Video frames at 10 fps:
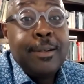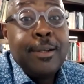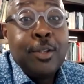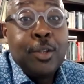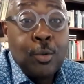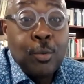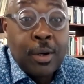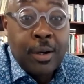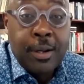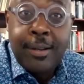you
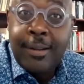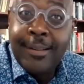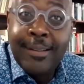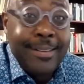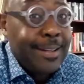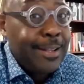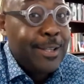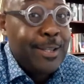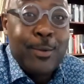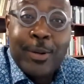were
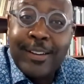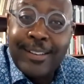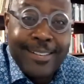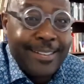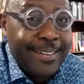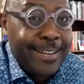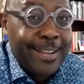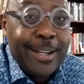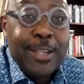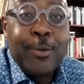
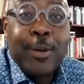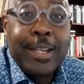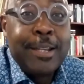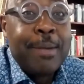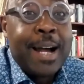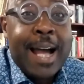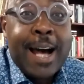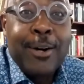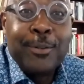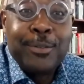in my
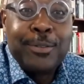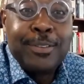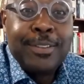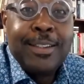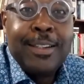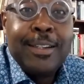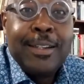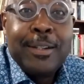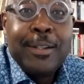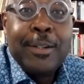house,
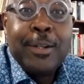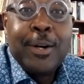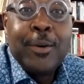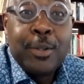you